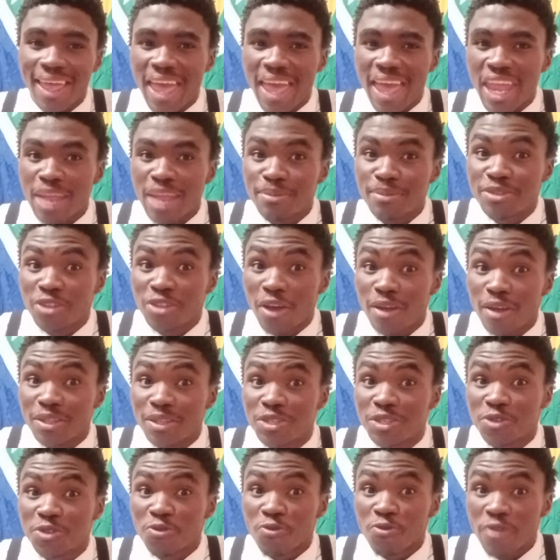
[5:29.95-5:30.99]
And I'm
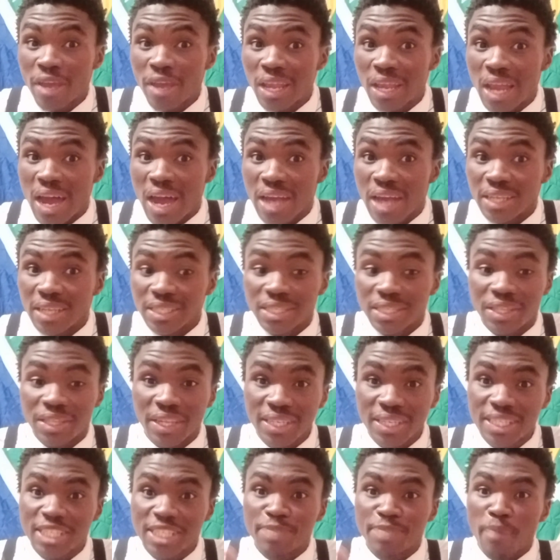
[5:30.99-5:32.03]
starting to realize,
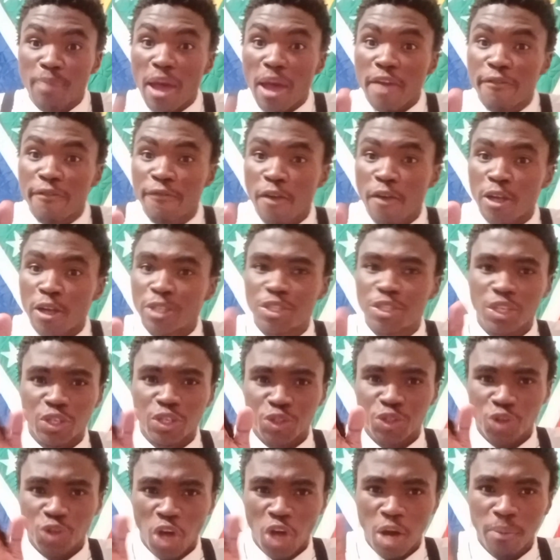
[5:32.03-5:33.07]
this is my first
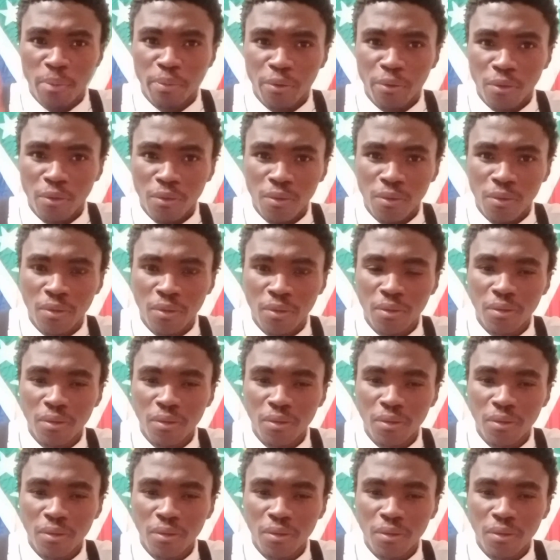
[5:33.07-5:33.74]
example